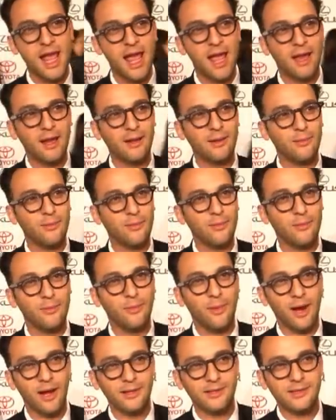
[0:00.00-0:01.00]
And
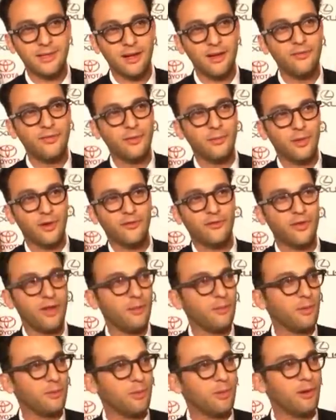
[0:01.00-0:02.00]
myself and my
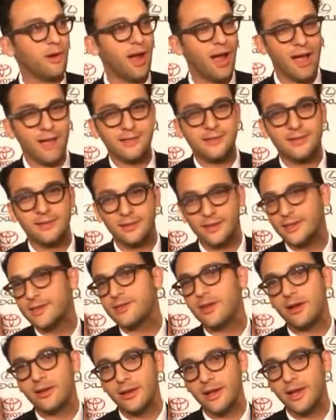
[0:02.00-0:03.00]
family, we were asked to
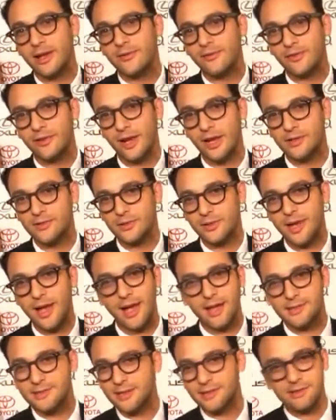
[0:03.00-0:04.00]
lease our land for natural gas,